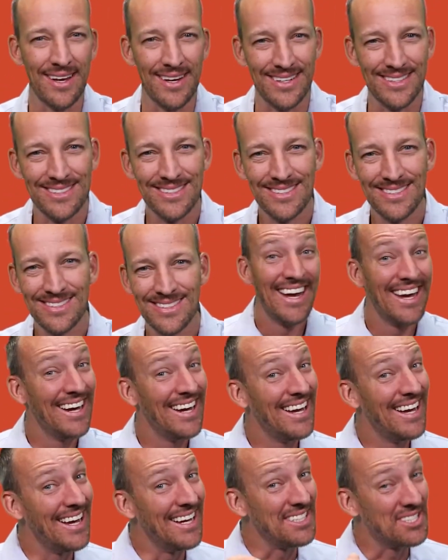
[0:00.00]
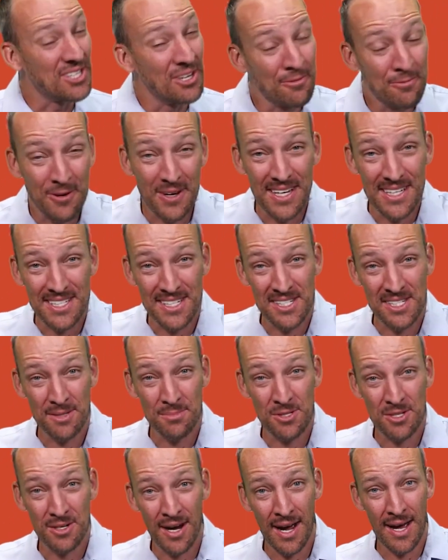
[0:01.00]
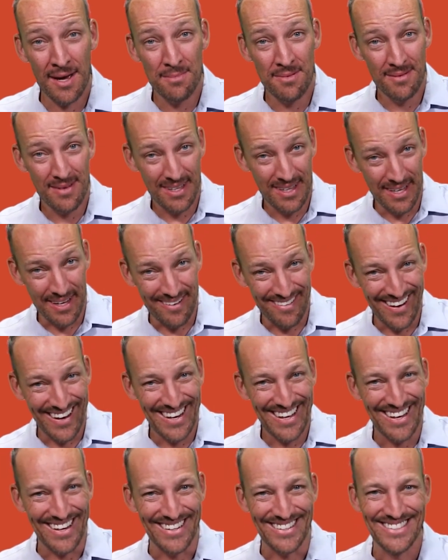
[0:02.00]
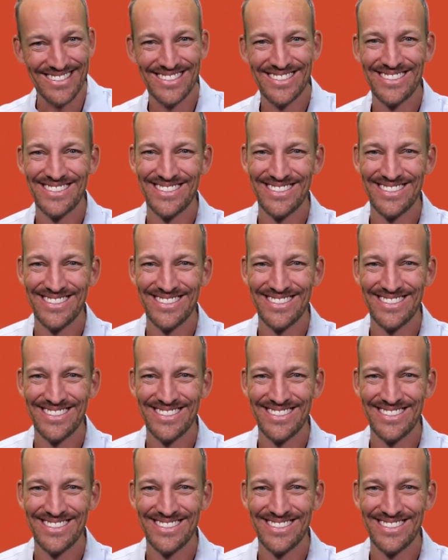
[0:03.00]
here. And don't forget to subscribe. Click right here.